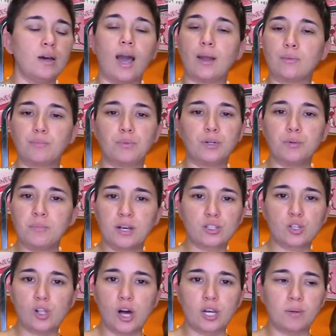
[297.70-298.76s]
I put a
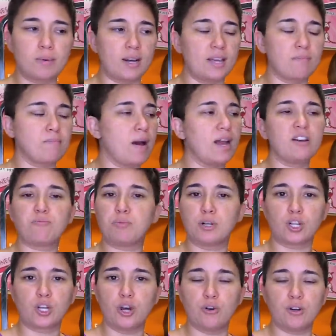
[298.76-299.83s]
muzzle on him, and I might have
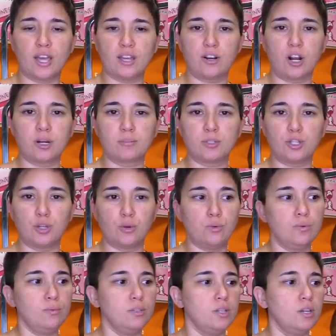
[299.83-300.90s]
put a cone head on him too.